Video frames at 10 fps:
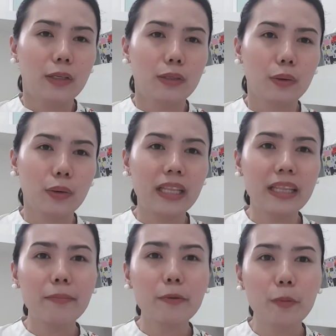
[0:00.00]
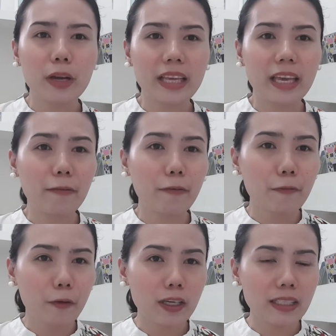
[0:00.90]
So, hindi mo pwedeng
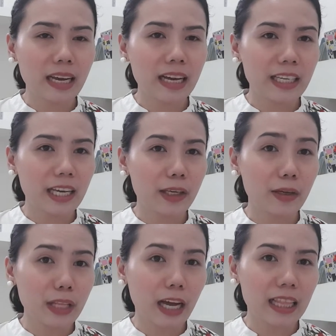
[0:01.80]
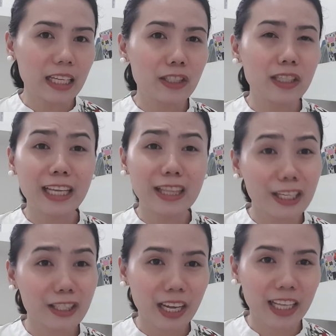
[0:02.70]
i-force sa kanya yung knowledge na
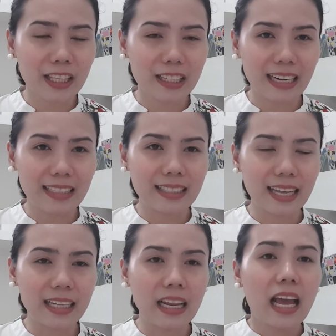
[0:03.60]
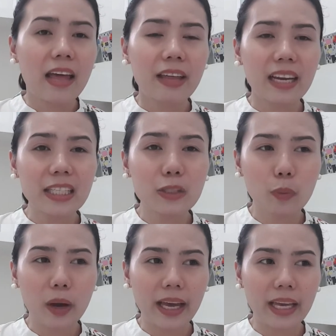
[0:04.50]
hindi siya interested. That is
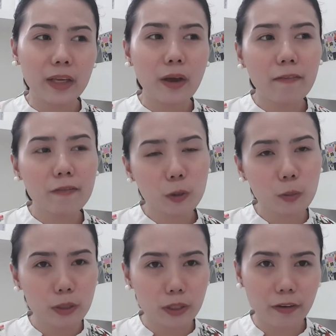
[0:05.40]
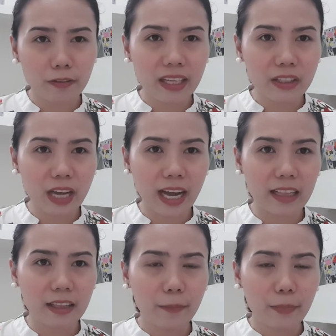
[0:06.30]
why you have to observe the
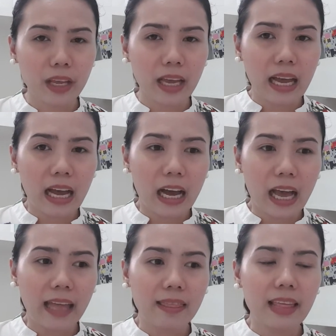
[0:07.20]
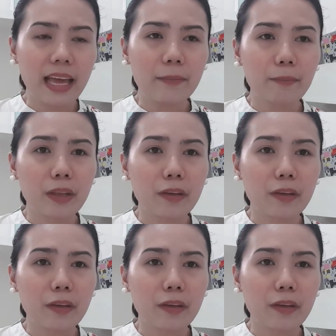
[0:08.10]
child and then